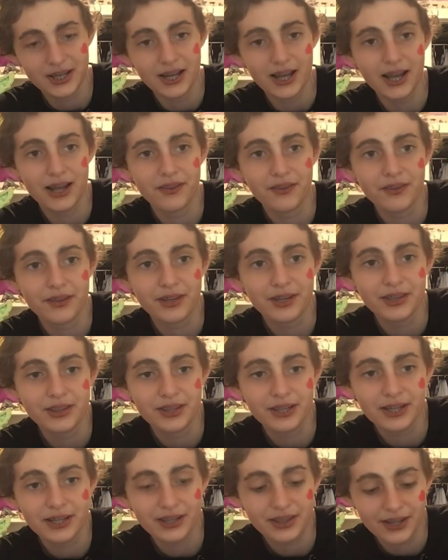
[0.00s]
And
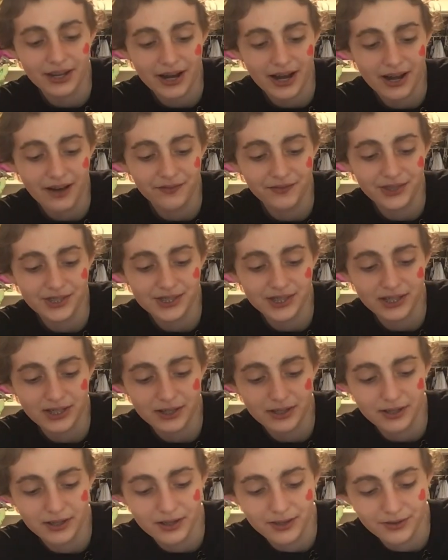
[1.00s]
they have
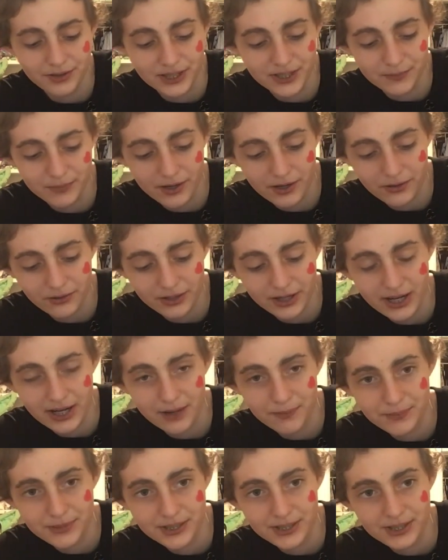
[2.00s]
these bottle
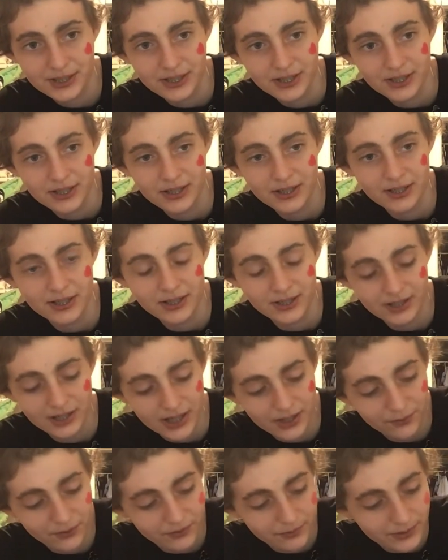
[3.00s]
caps,
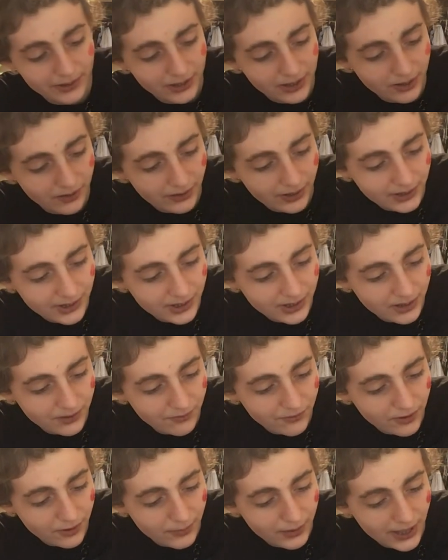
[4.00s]
and we've been collecting them
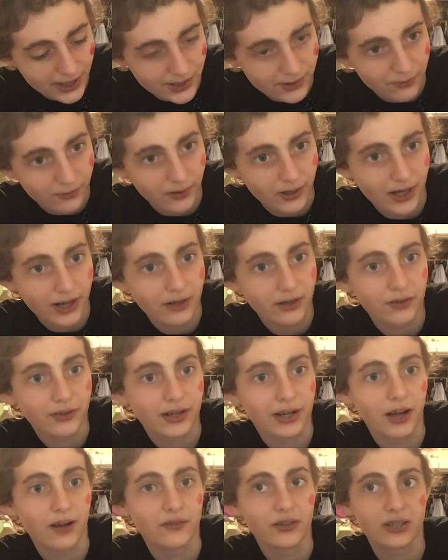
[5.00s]
for the past while, and I
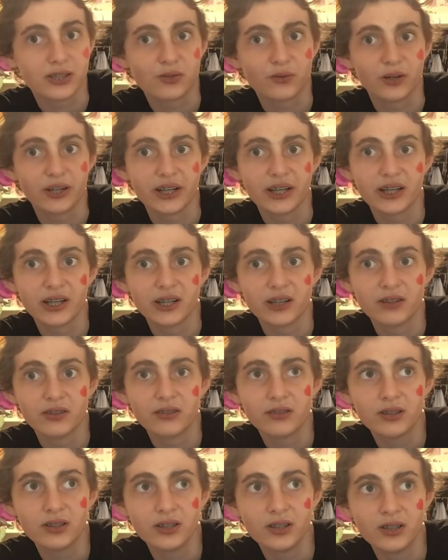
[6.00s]
have like 20 now,
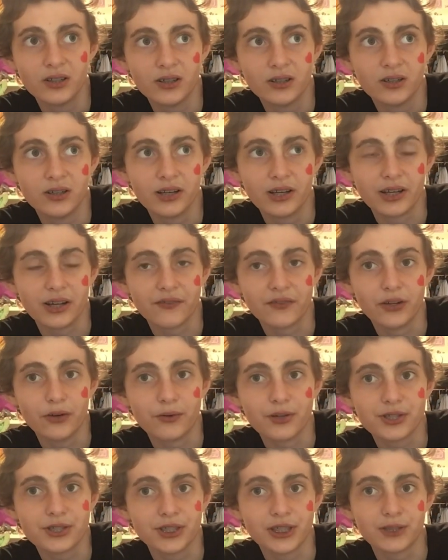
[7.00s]
and I've
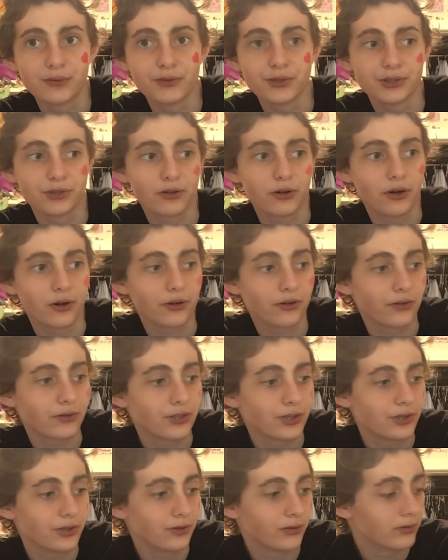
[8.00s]
noticed these ones are harder
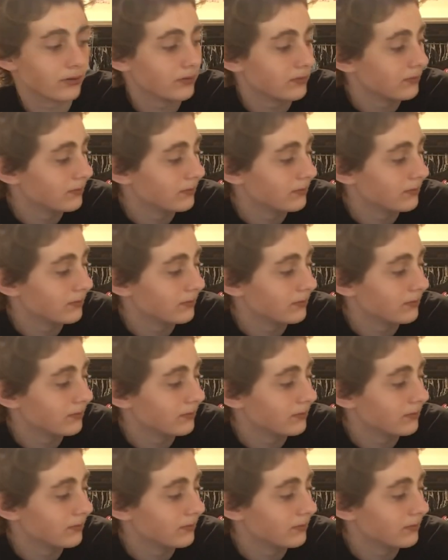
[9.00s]
to do.